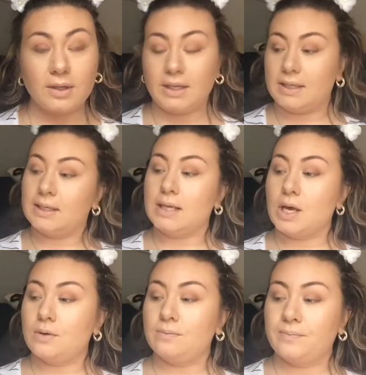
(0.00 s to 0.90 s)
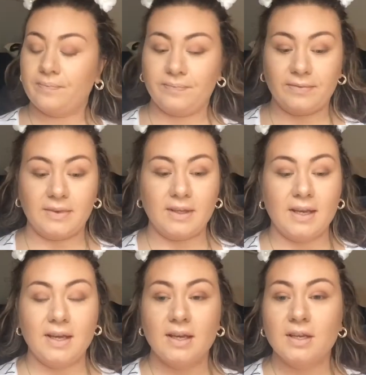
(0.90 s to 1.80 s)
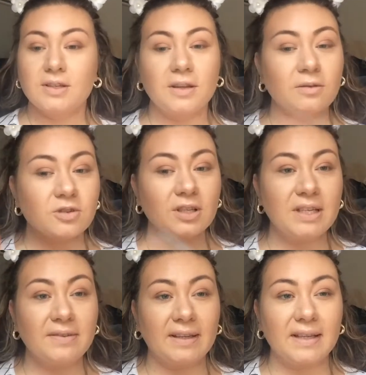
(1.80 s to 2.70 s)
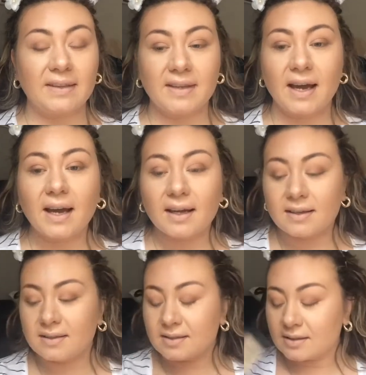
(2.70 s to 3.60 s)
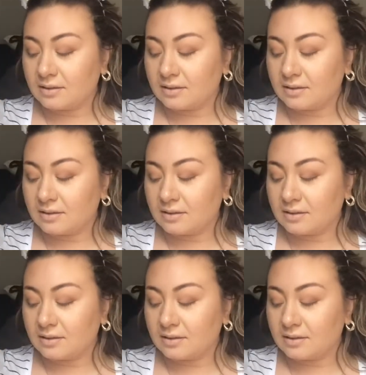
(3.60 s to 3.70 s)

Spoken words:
Like so. So I think I'm just going to leave it like that. The eyes.